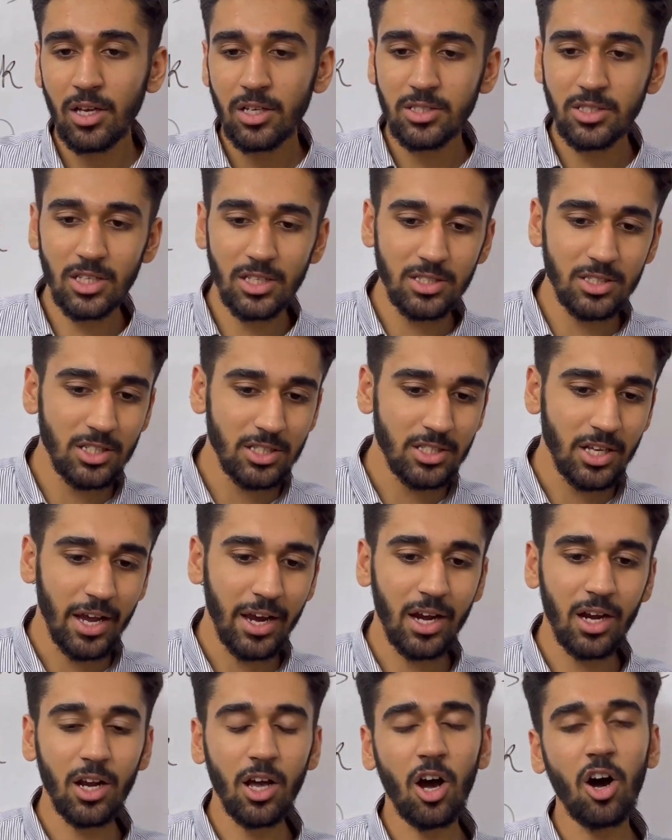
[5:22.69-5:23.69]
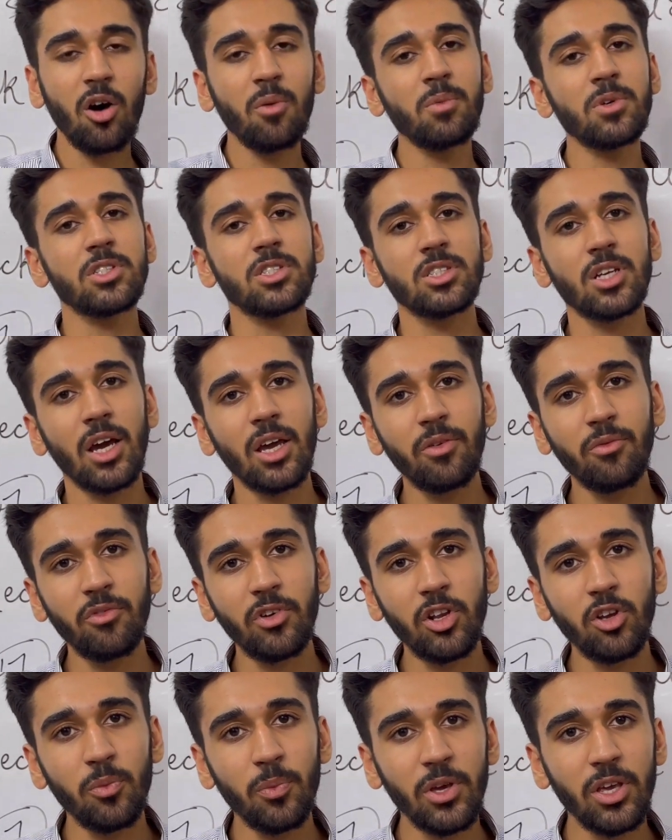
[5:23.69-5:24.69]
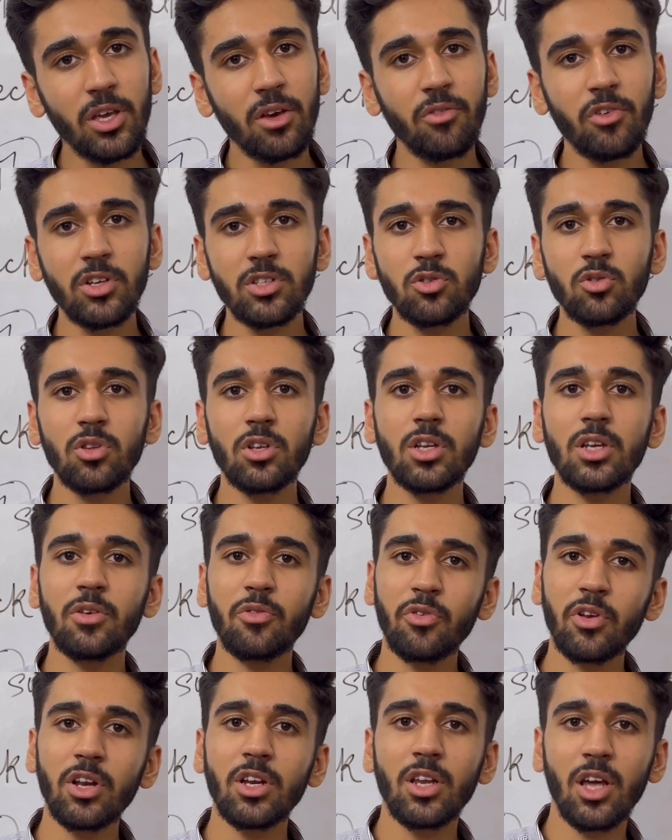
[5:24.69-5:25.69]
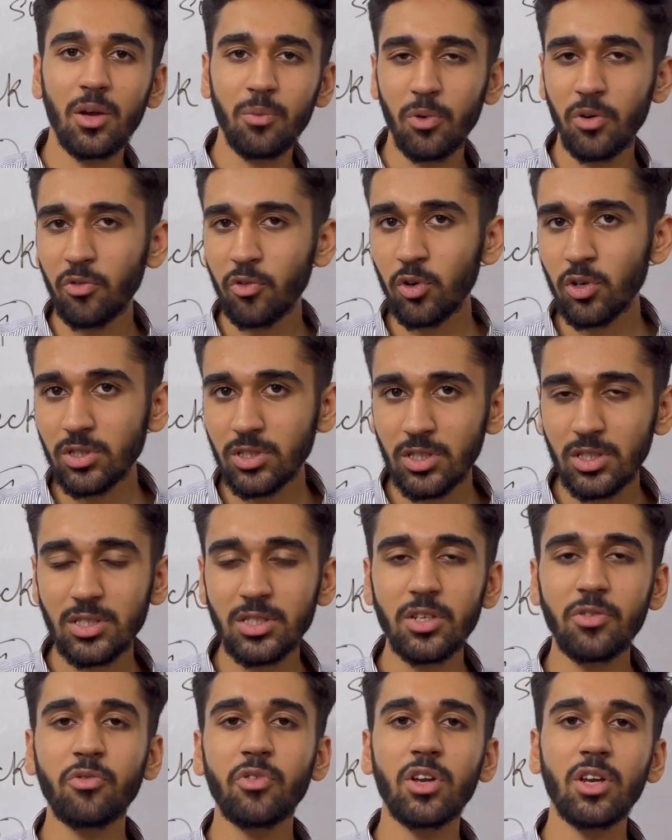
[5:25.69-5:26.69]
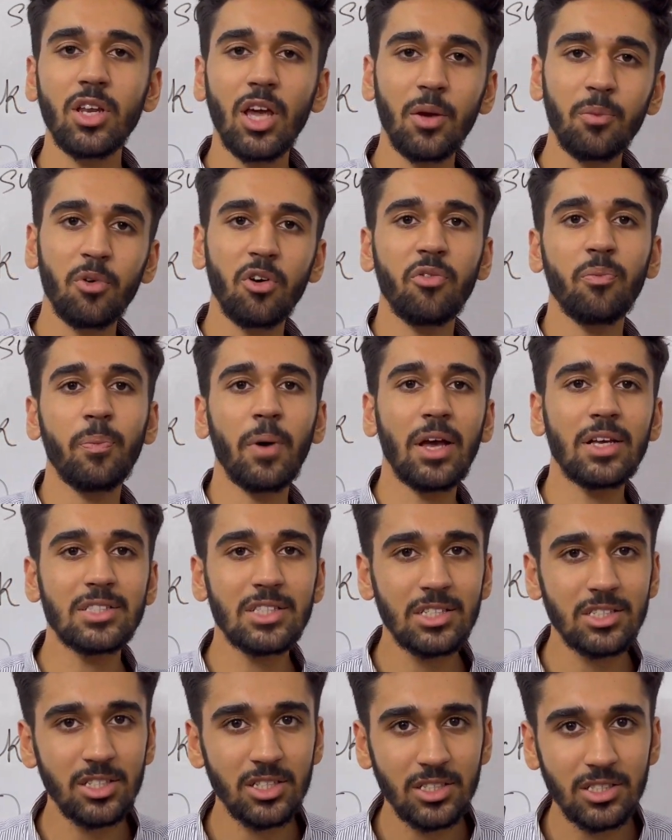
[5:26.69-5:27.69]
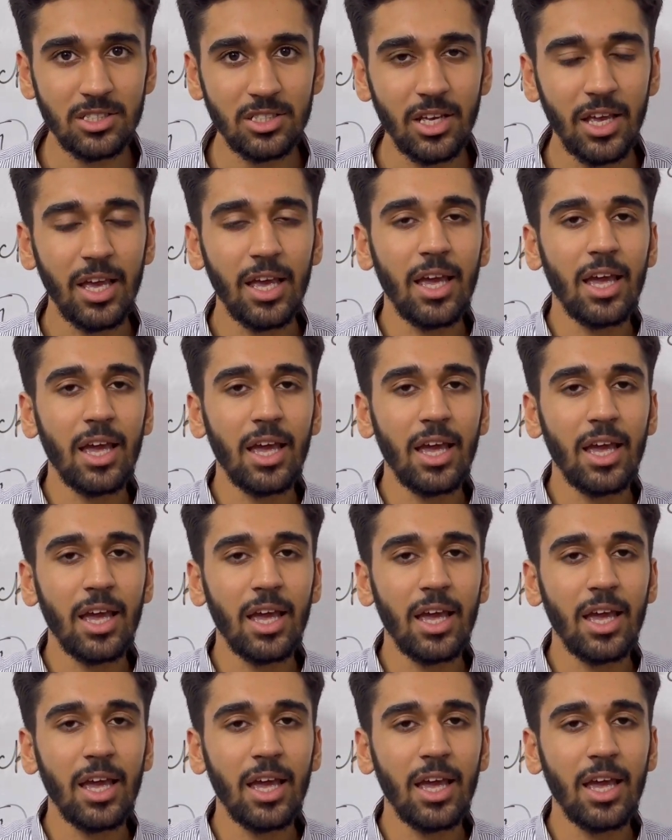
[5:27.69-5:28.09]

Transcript: Just decide how much time will you be giving to the different type of questions, different type of passages,